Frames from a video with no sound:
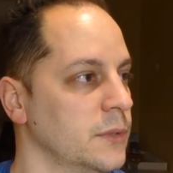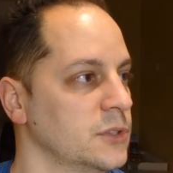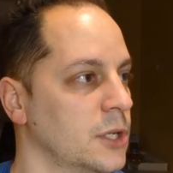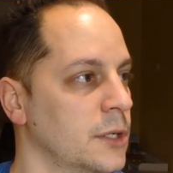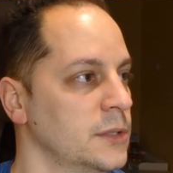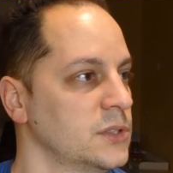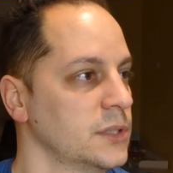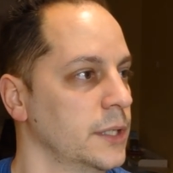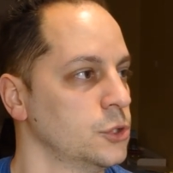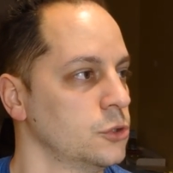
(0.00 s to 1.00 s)

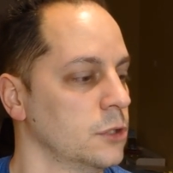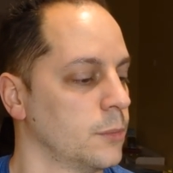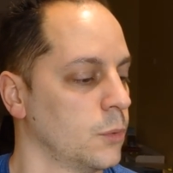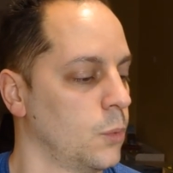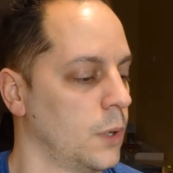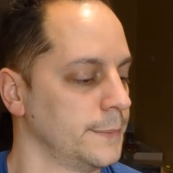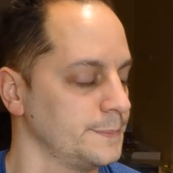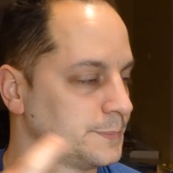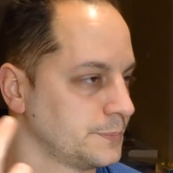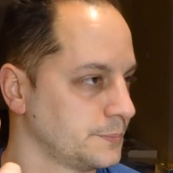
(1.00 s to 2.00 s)
Returns, issue number 1.